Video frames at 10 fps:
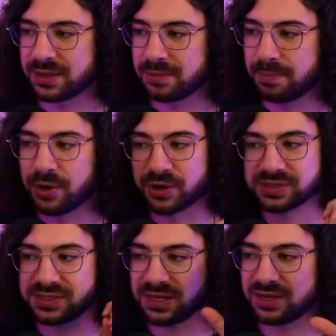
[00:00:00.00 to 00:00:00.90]

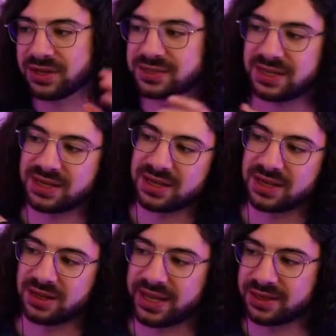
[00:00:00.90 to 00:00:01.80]
bursty. You can see
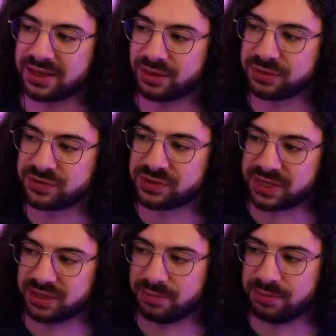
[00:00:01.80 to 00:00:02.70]
here, like it almost feels
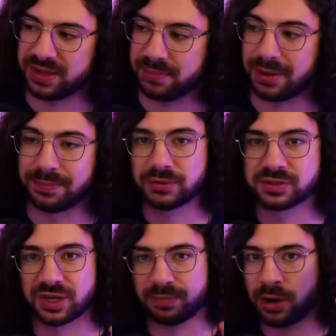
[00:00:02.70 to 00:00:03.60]
like they're bubbles
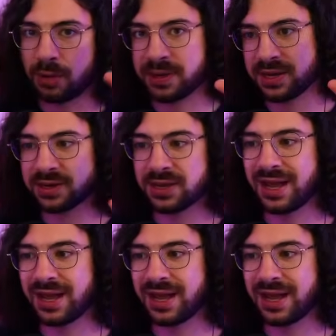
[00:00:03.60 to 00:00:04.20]
that are popping.